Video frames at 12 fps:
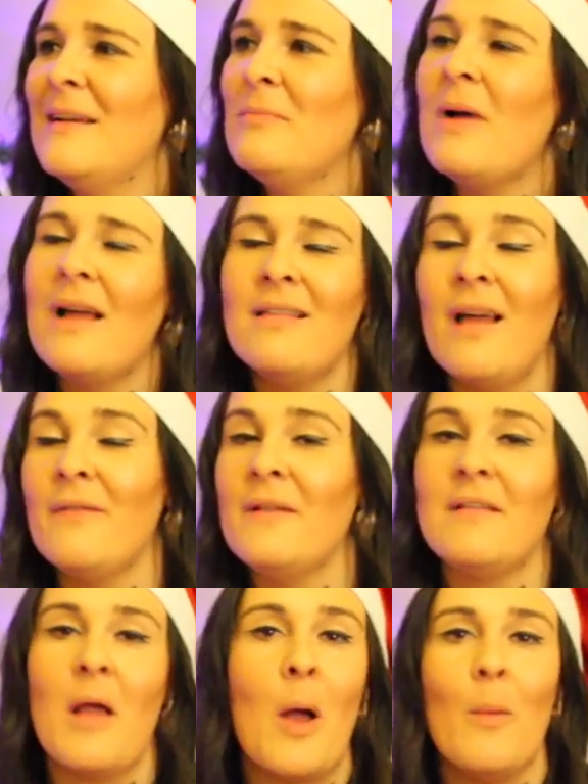My life
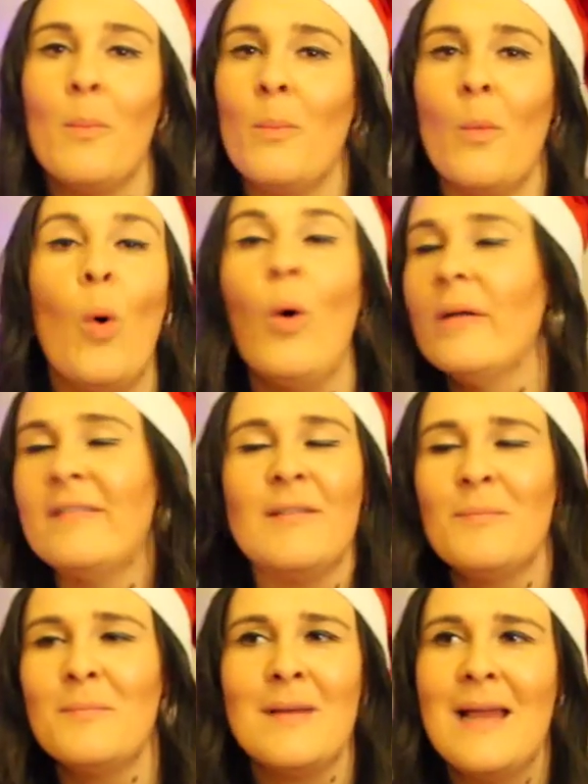is
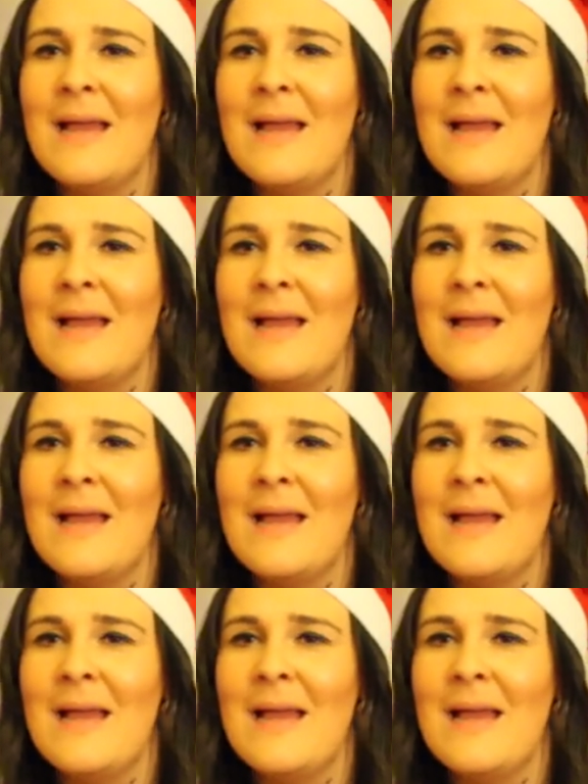awesome,